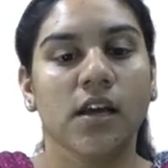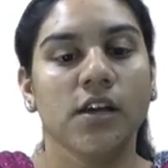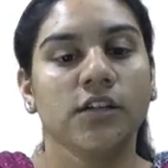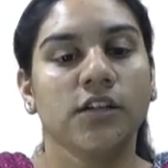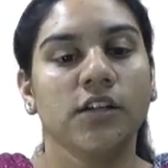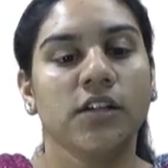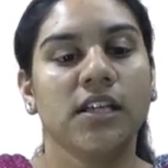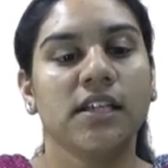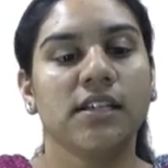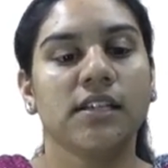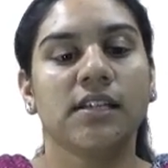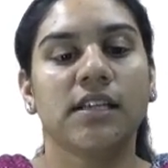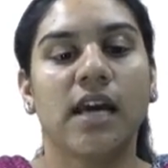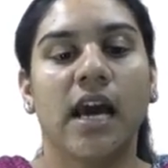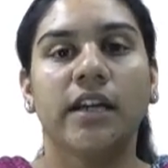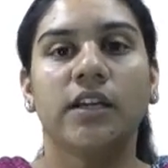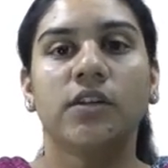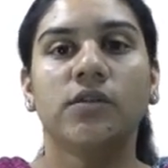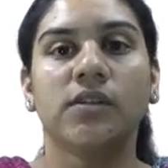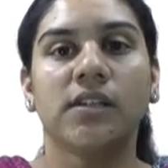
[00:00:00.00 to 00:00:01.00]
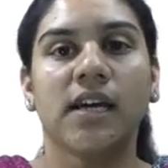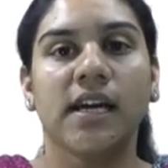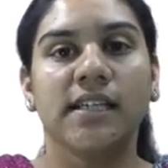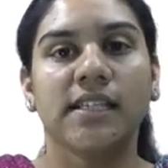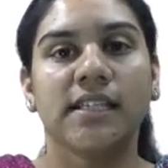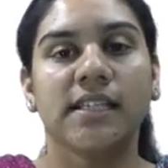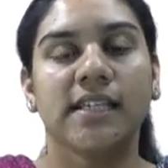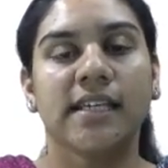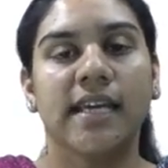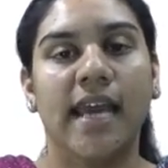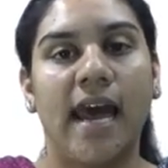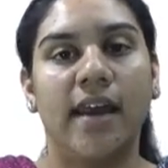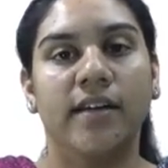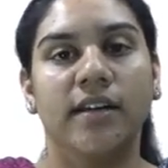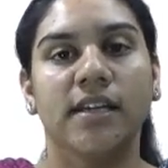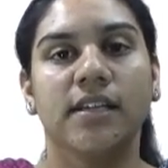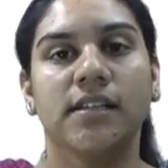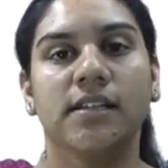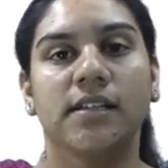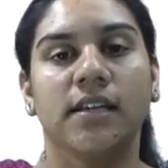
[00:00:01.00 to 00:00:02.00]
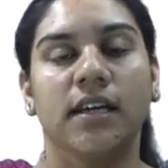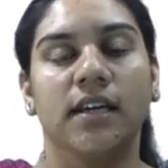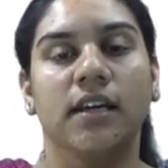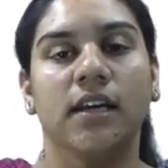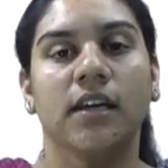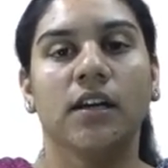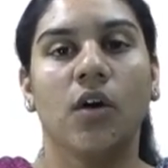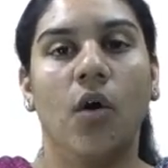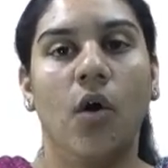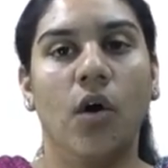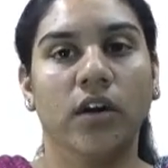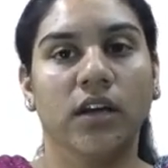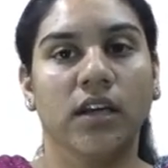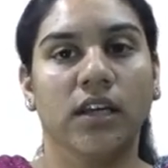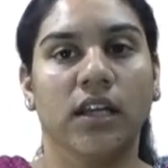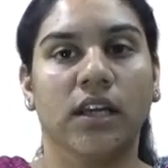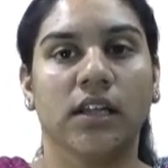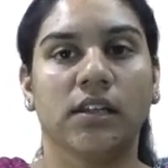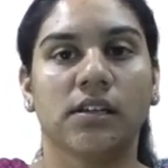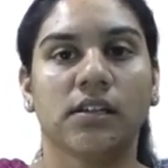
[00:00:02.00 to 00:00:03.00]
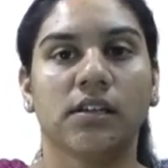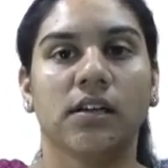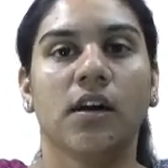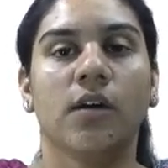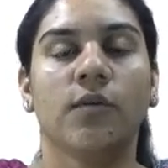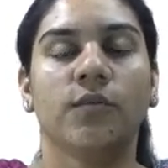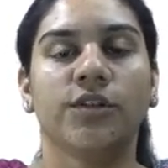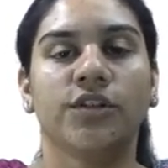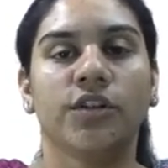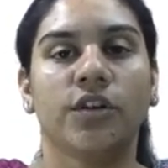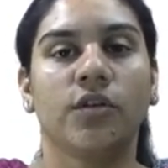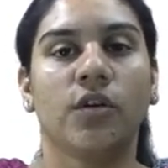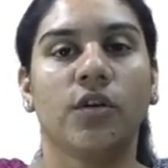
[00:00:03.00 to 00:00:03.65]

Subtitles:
So these cnidocytes carry stinging organelles, which are